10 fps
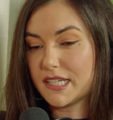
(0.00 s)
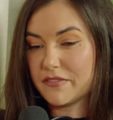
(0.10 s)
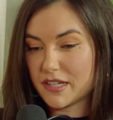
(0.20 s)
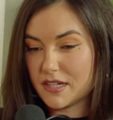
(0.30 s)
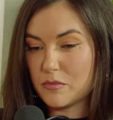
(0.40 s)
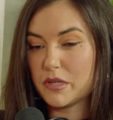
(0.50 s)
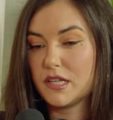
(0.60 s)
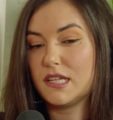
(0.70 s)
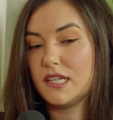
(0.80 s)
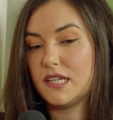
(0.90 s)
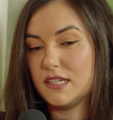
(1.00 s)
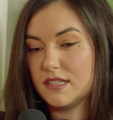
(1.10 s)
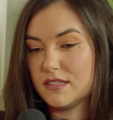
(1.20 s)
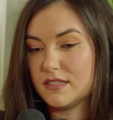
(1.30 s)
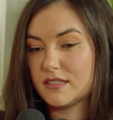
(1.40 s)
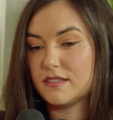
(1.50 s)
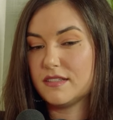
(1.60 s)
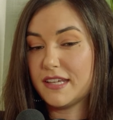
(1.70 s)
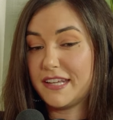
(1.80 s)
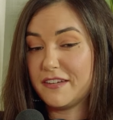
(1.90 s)
giving up and
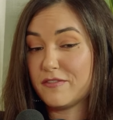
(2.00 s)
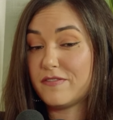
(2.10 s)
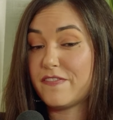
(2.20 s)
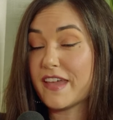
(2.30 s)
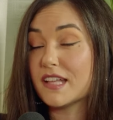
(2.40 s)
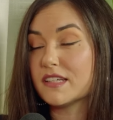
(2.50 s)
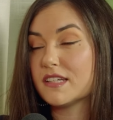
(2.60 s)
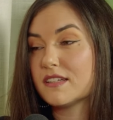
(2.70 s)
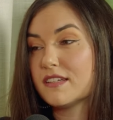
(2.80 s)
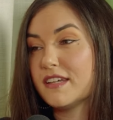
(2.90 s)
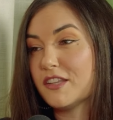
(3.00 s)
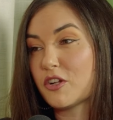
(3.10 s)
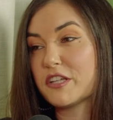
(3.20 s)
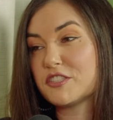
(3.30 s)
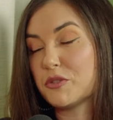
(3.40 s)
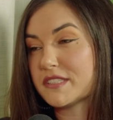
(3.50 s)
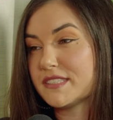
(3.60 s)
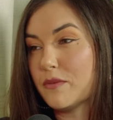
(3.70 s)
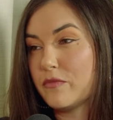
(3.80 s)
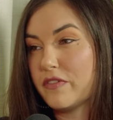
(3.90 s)
and failing and learning to
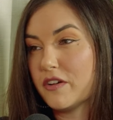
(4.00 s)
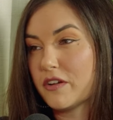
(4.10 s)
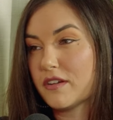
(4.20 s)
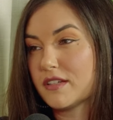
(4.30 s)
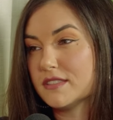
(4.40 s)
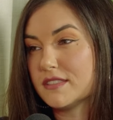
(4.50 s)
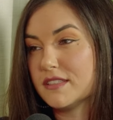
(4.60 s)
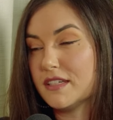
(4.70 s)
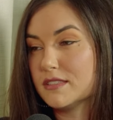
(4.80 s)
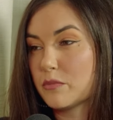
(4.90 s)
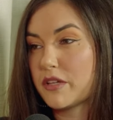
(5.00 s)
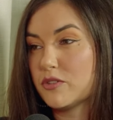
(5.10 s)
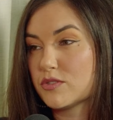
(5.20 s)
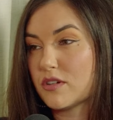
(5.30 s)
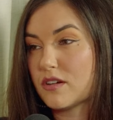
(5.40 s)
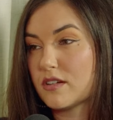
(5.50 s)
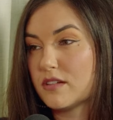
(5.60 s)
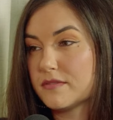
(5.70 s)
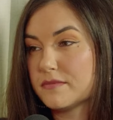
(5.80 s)
accept failure because it does make you stronger